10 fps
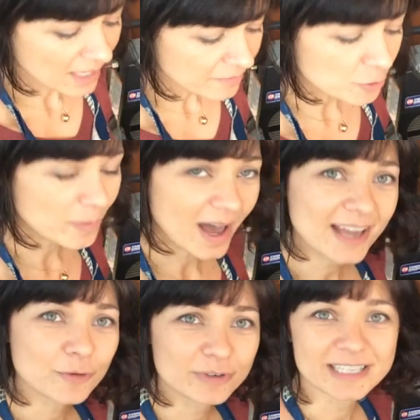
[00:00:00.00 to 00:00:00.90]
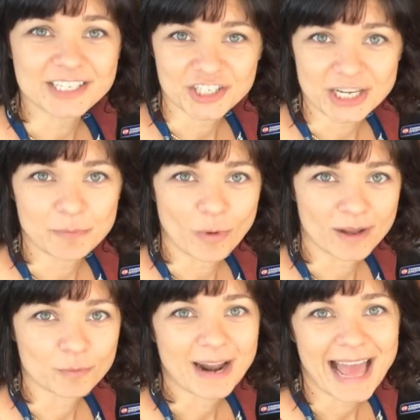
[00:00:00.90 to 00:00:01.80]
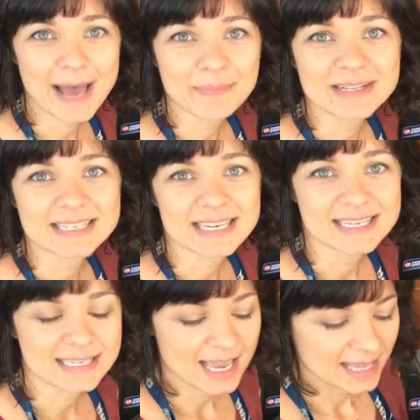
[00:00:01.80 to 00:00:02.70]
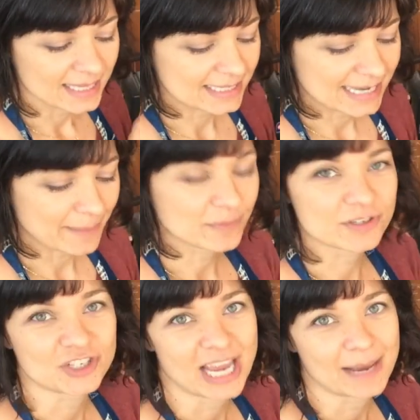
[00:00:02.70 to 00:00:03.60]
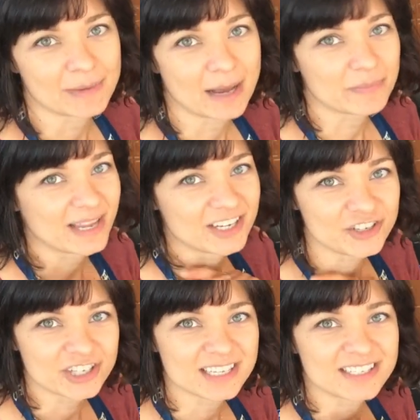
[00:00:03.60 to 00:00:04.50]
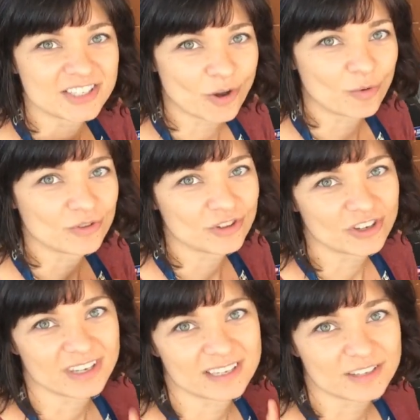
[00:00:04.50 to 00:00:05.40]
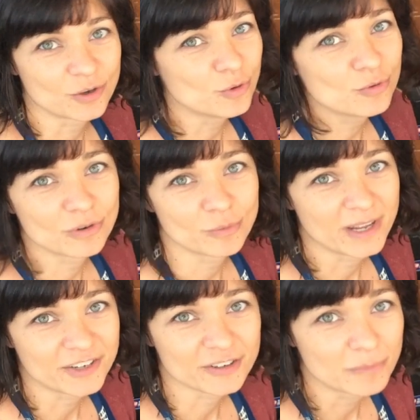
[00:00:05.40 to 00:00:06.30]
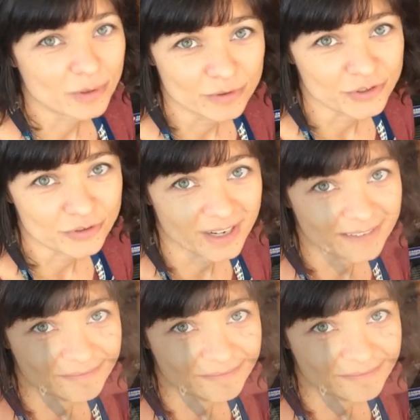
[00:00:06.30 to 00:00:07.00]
If you buy a really cheap one, what happens is the staples jam up and you just don't look as cool when you're upholstering.